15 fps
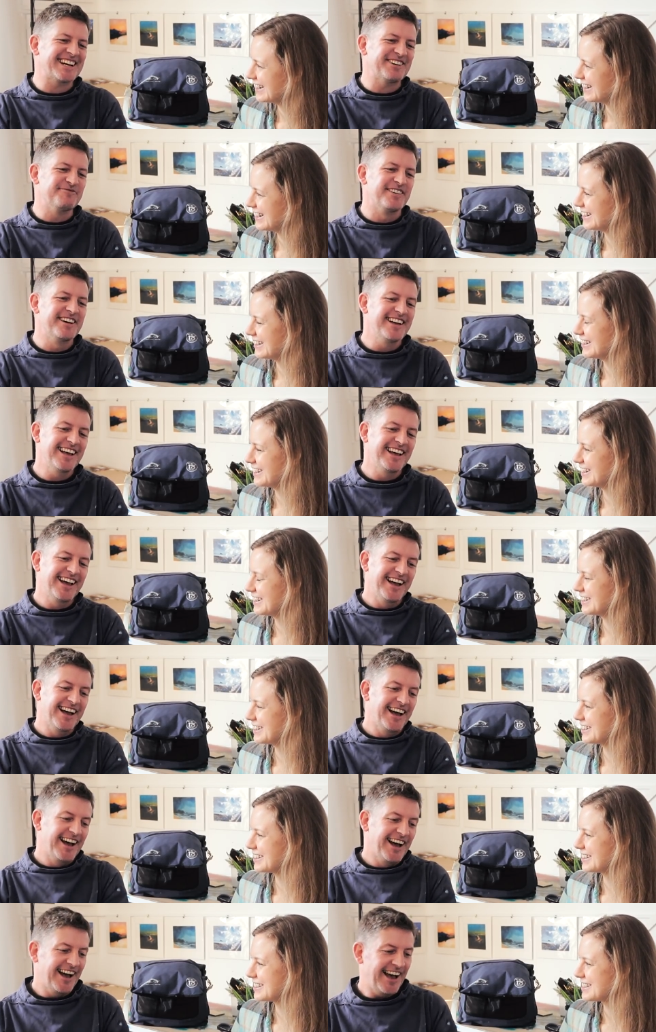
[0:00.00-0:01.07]
Speaker 1: and um,
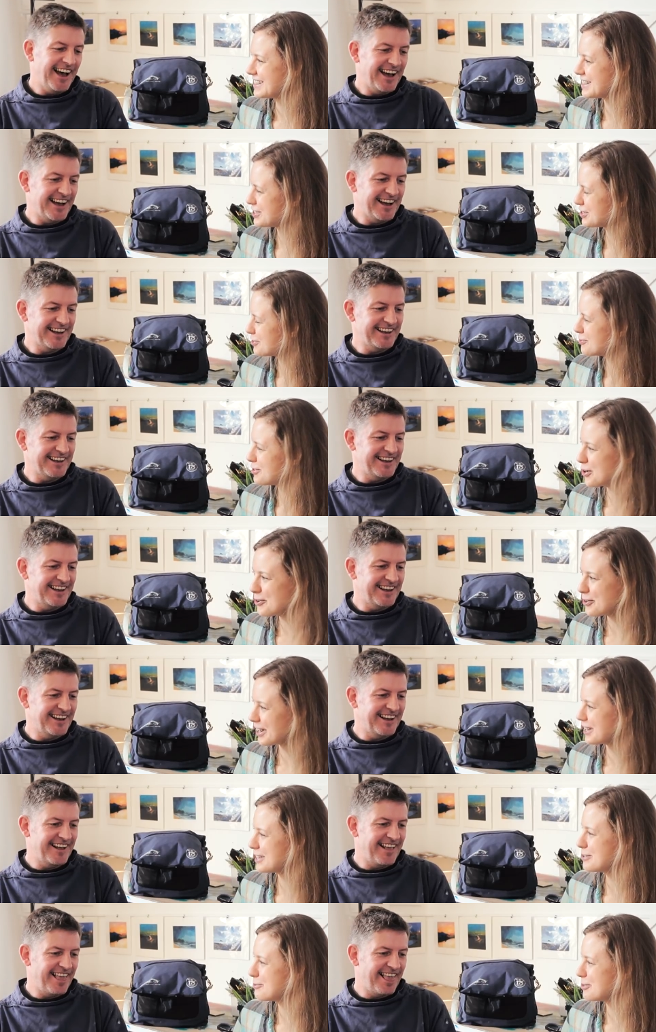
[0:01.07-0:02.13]
Speaker 2: uh, did you uh,
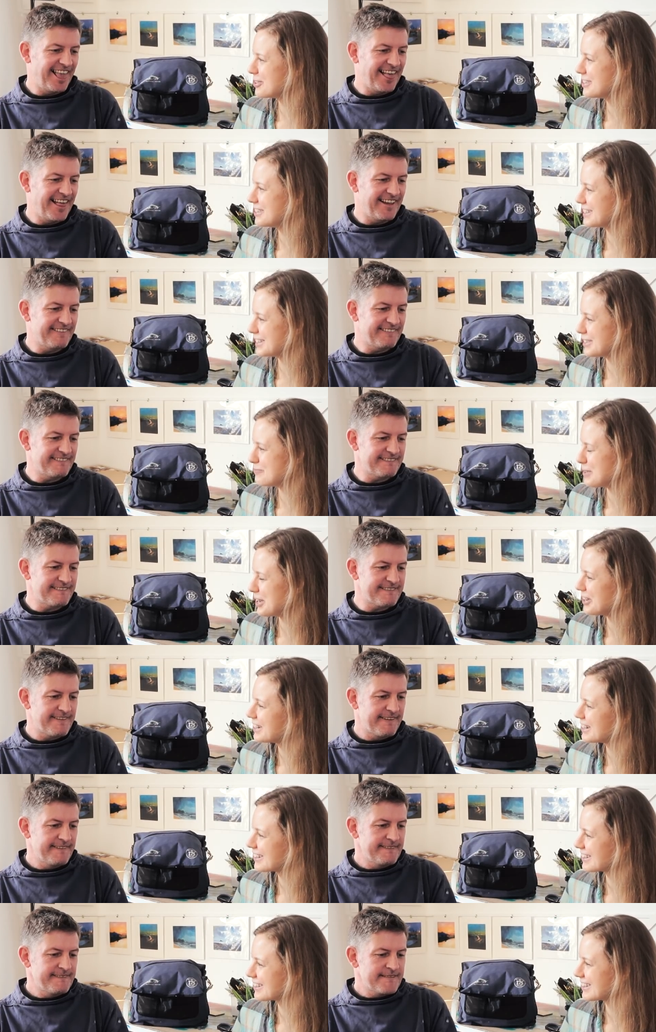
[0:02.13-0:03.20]
know anyone in
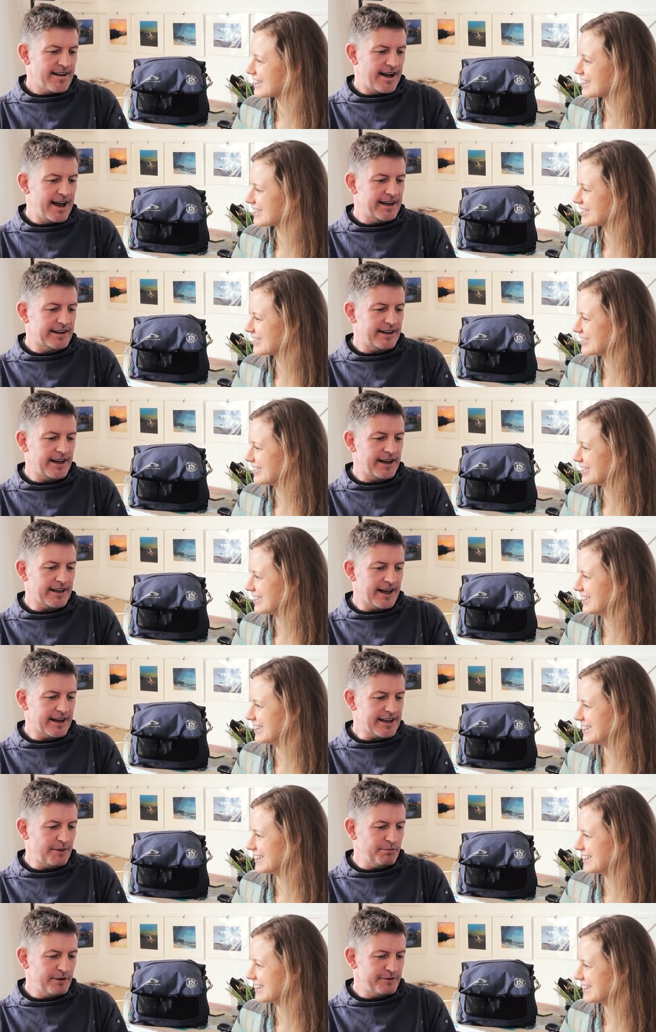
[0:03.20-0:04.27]
America?
Speaker 1: I had
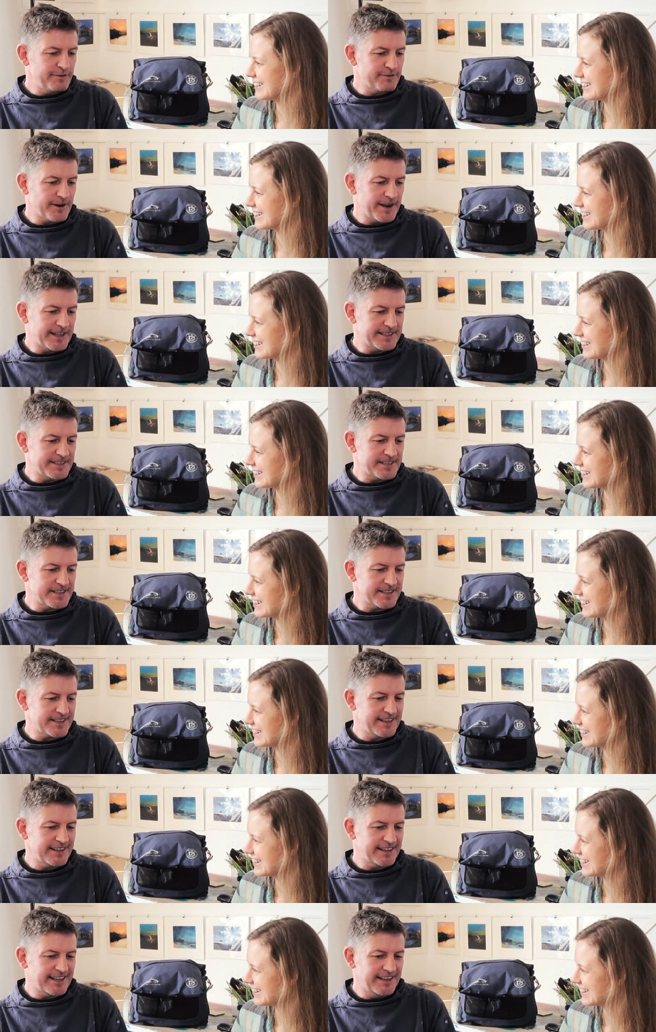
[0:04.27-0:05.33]
a, a couple of
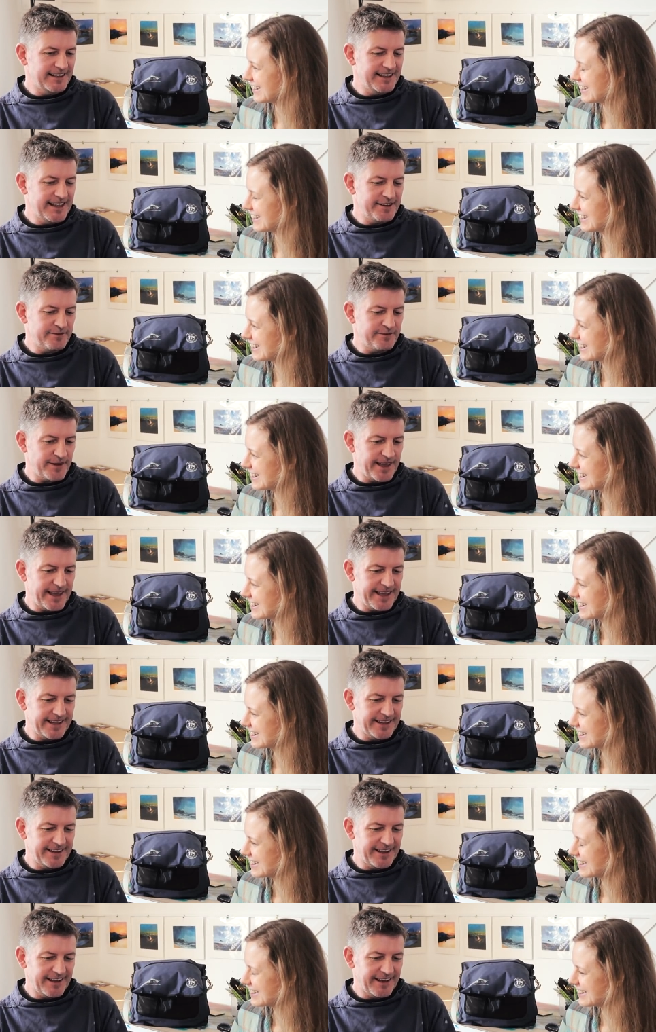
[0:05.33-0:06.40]
friends that live
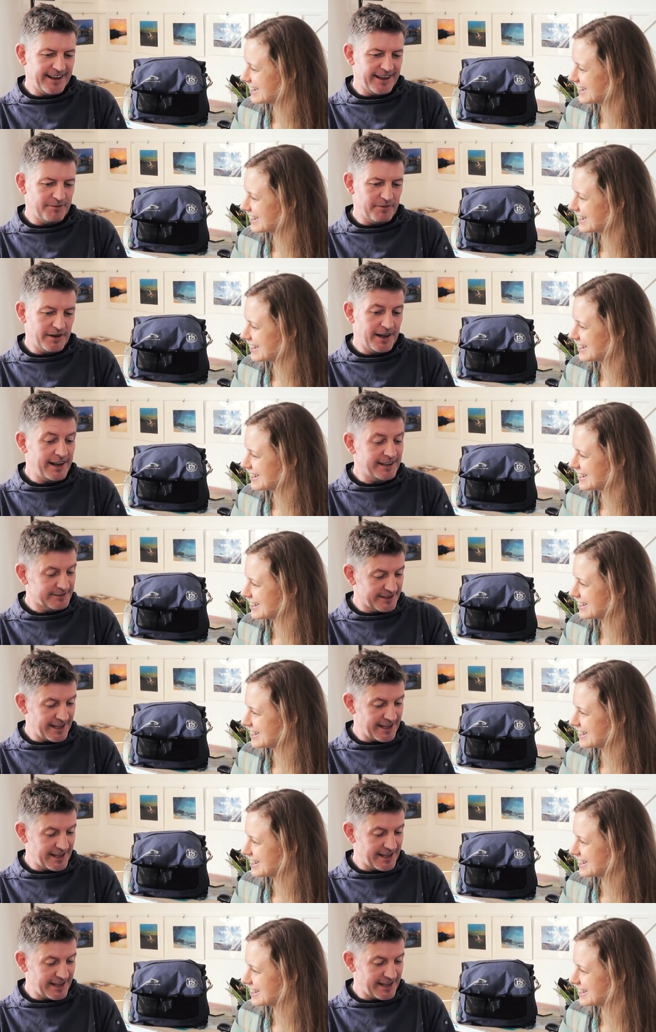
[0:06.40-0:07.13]
in. Um, I